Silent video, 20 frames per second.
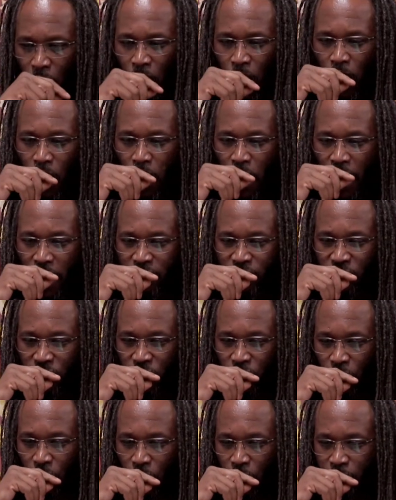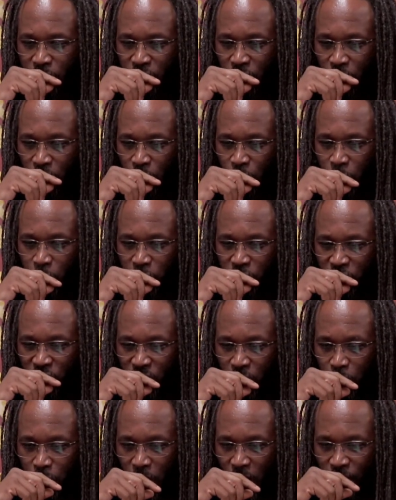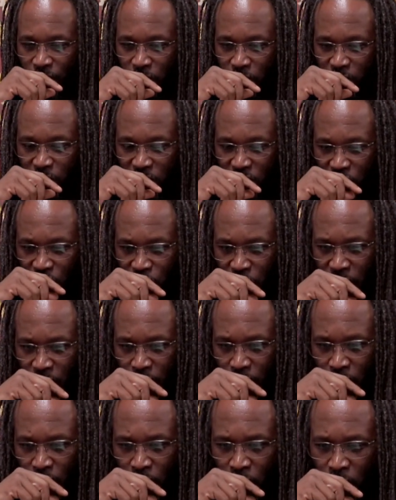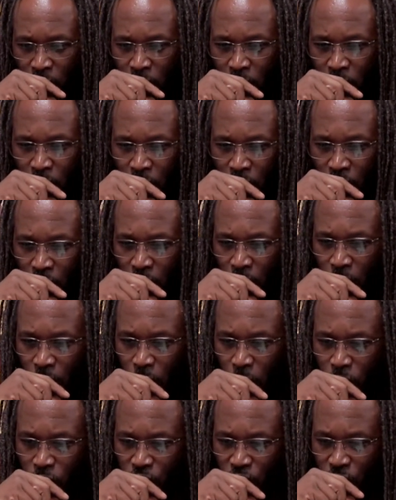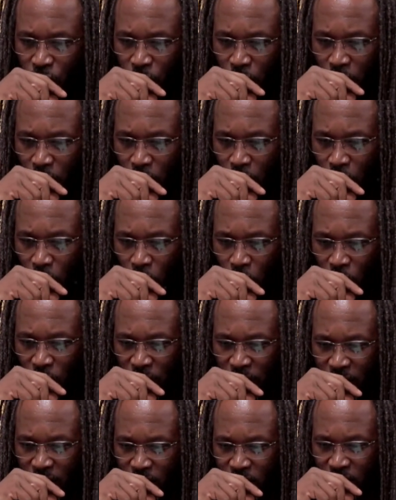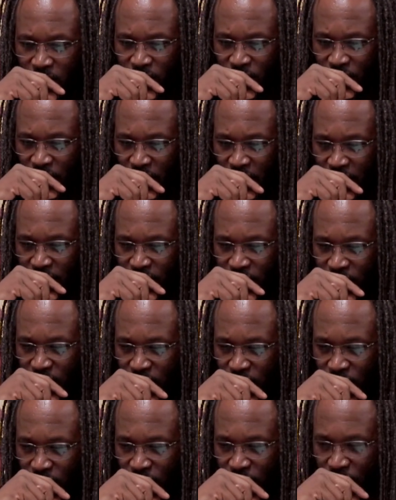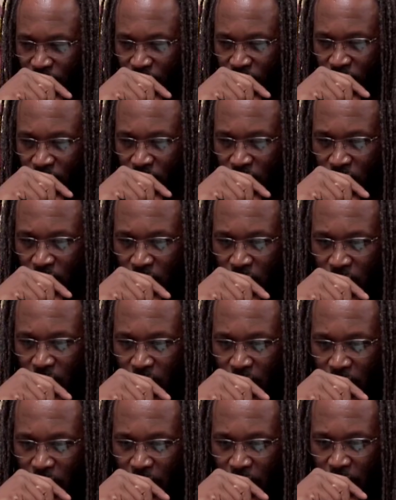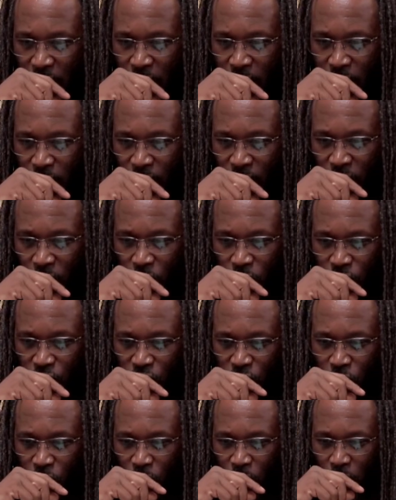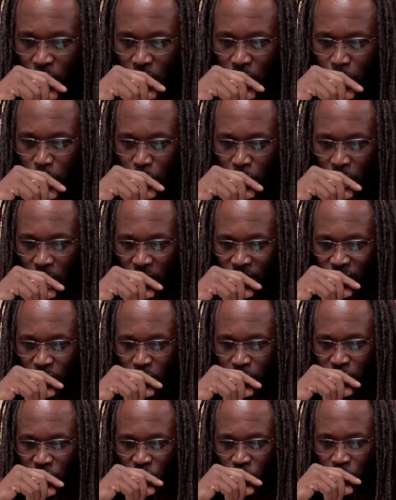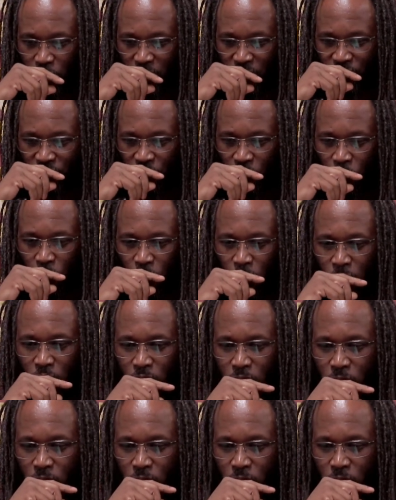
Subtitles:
Actually, no, I'm sorry. We were just in Proverbs 6, right? Go to, hold that Ecclesiastes and go to Proverbs 24